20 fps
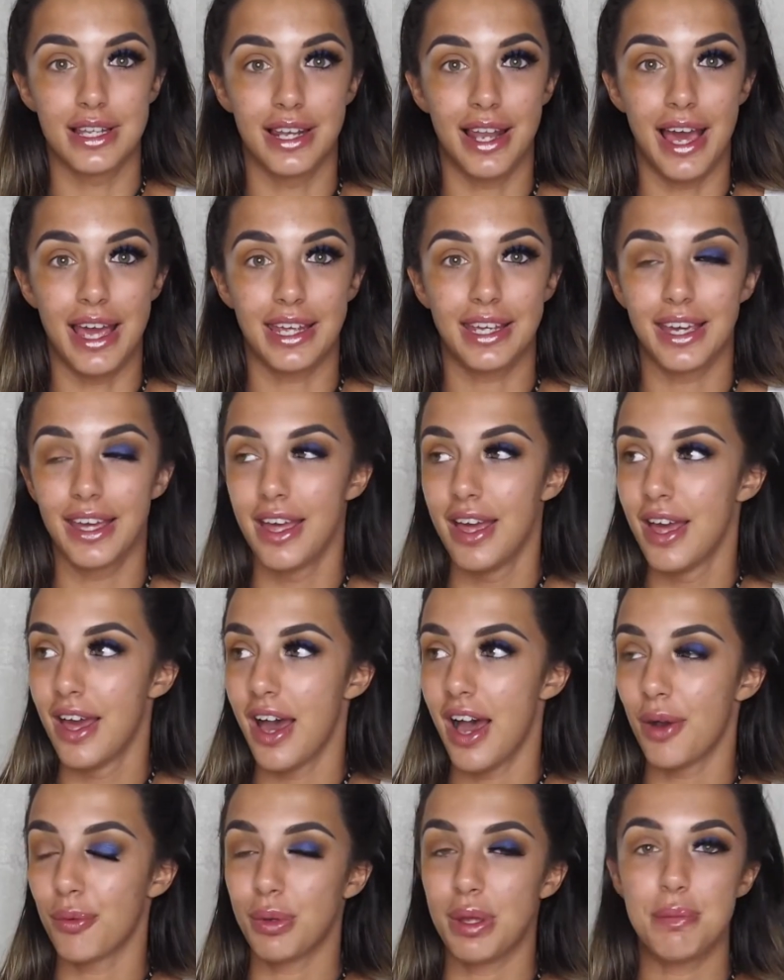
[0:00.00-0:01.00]
Like,
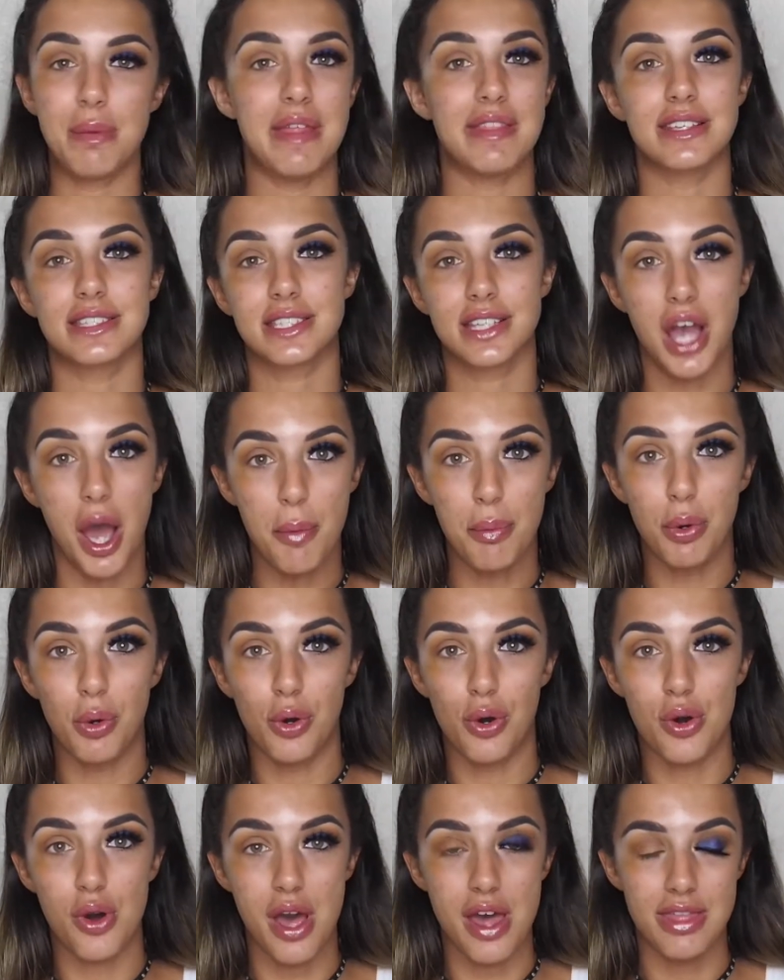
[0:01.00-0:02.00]
we met this
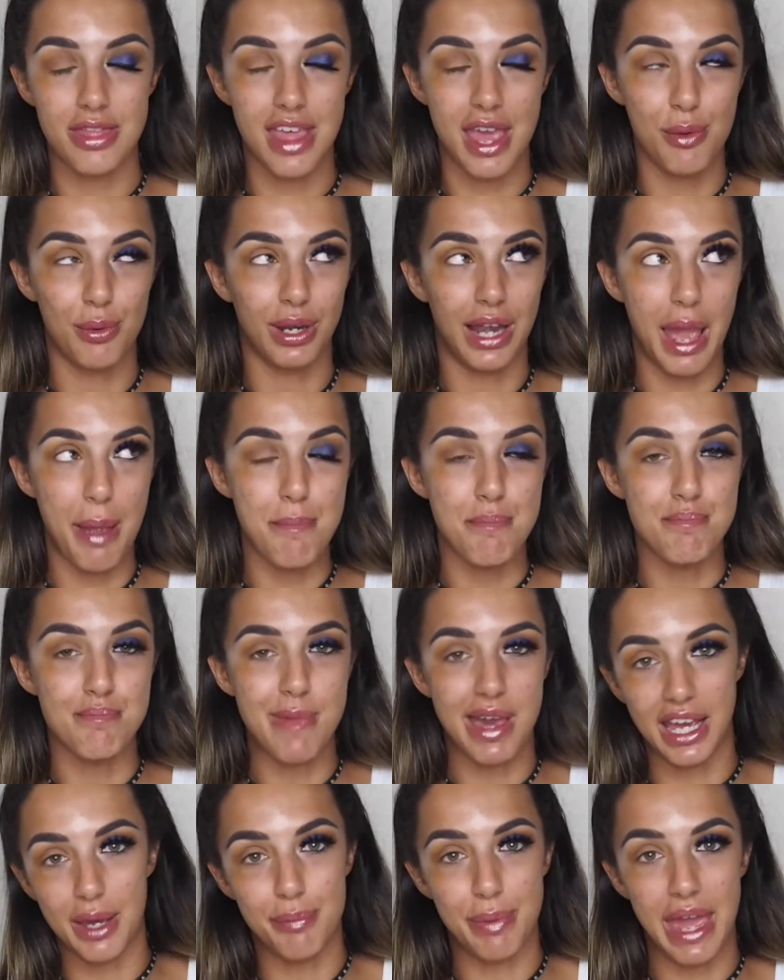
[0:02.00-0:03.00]
couple and they were like
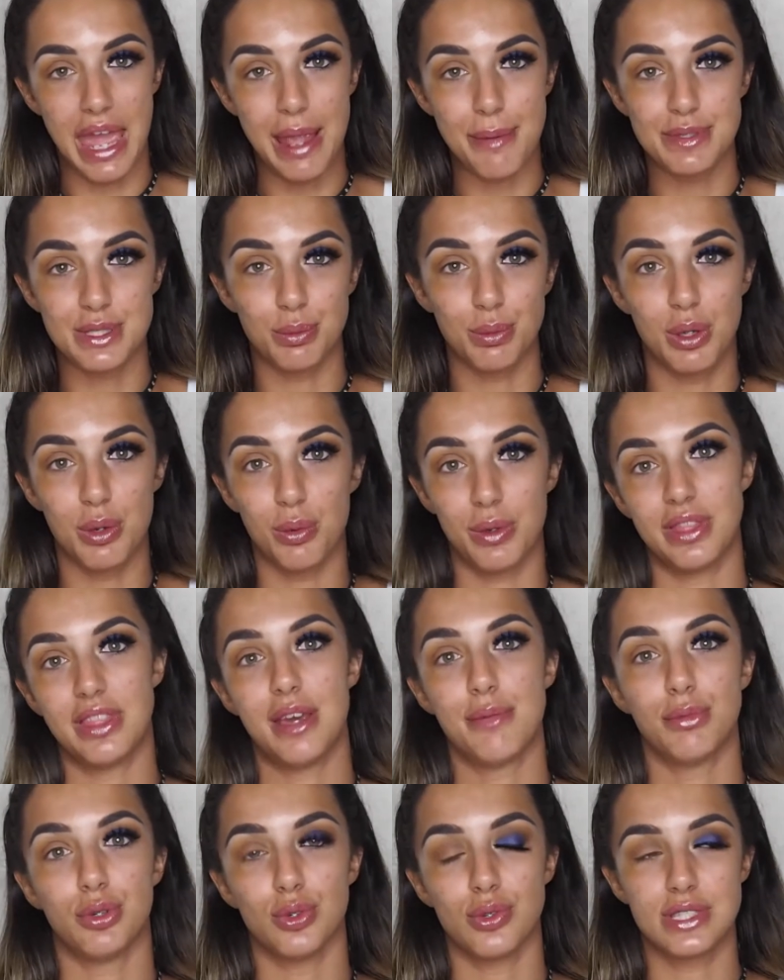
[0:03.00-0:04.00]
mega babes and we were with
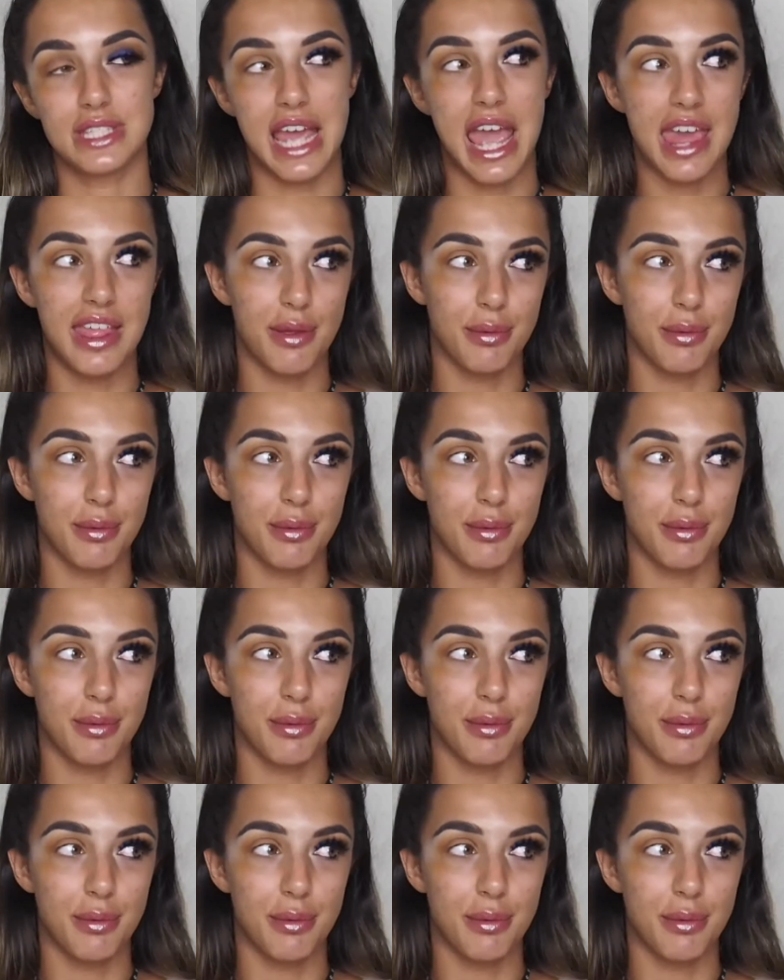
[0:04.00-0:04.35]
them all day.